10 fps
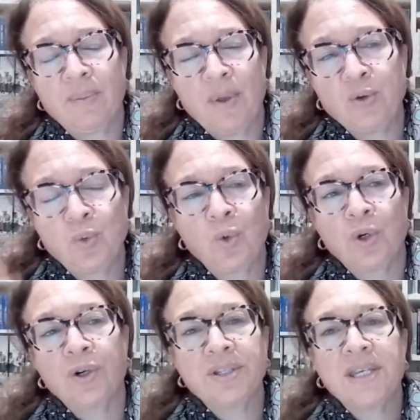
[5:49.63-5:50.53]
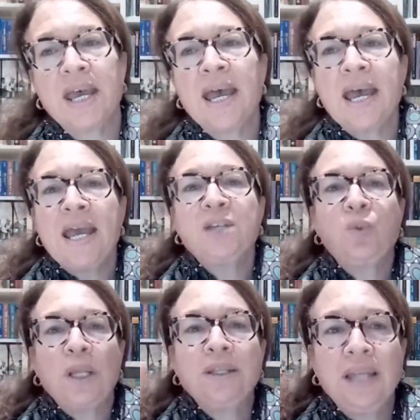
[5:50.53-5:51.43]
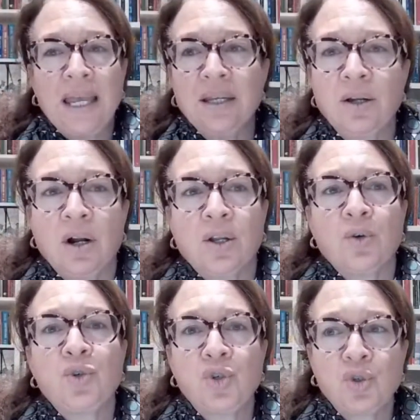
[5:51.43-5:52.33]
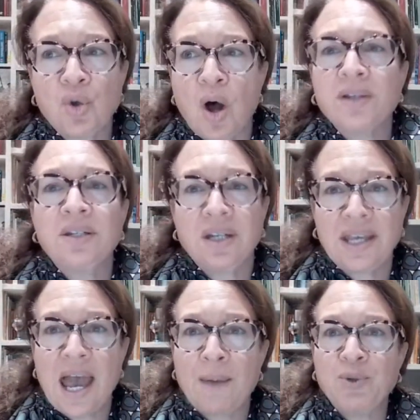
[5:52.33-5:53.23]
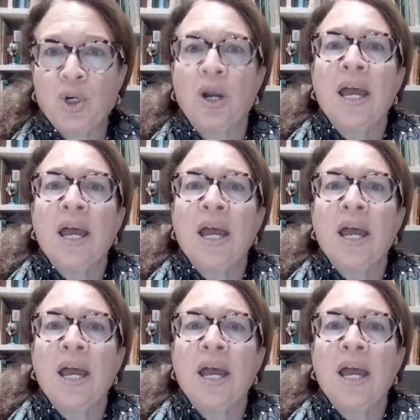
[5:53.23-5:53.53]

those words is what Leonardo sought to capture.